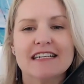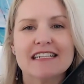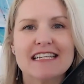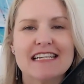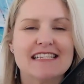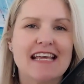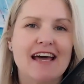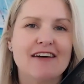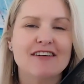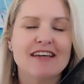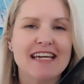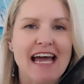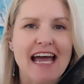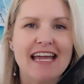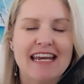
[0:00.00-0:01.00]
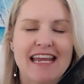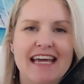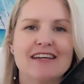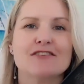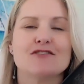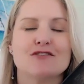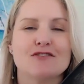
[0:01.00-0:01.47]
Does having an
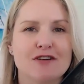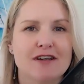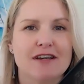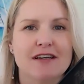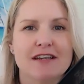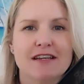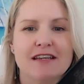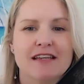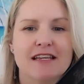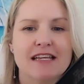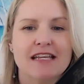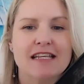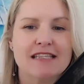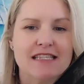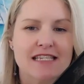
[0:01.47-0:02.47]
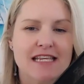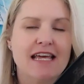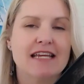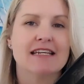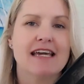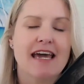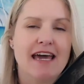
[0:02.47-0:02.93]
extra
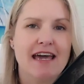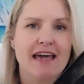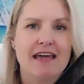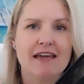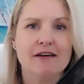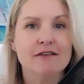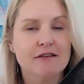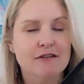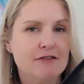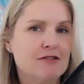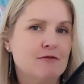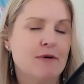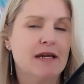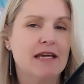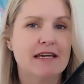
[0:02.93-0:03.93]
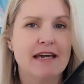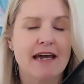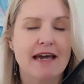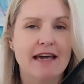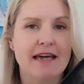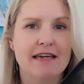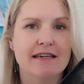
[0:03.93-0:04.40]
10K or
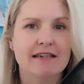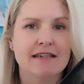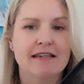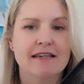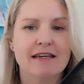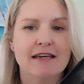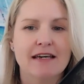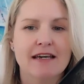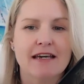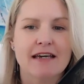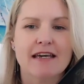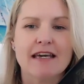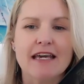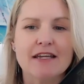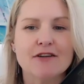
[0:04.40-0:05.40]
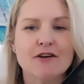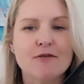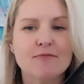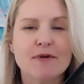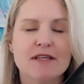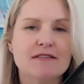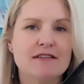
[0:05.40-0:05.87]
20K in your
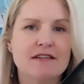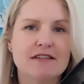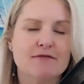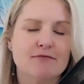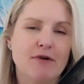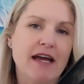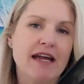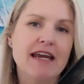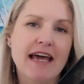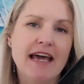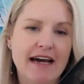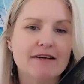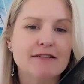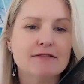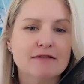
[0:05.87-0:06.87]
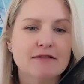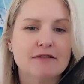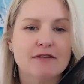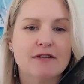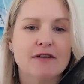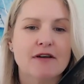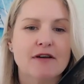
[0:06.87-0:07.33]
business right now
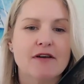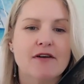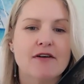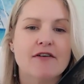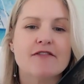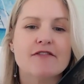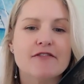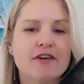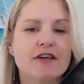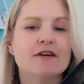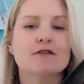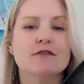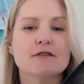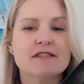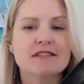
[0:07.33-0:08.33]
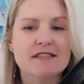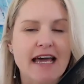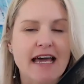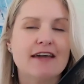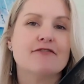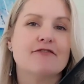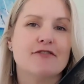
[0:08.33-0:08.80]
feel
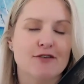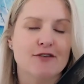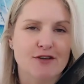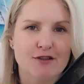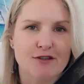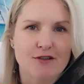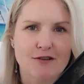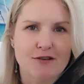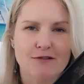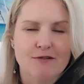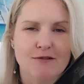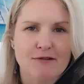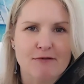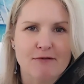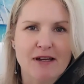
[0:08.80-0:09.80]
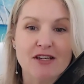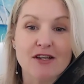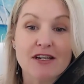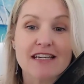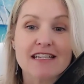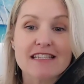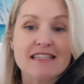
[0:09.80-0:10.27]
safe for you when you
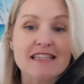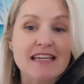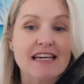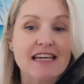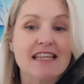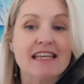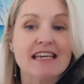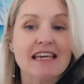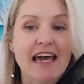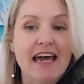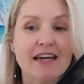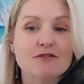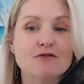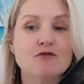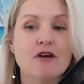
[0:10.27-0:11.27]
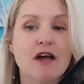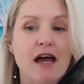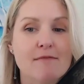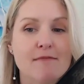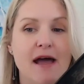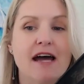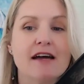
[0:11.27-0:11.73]
consider the extra
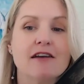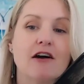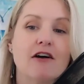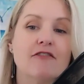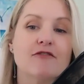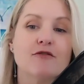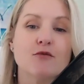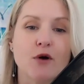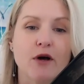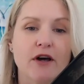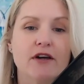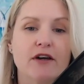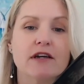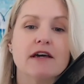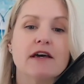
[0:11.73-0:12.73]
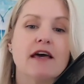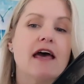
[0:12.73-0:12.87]
amount of work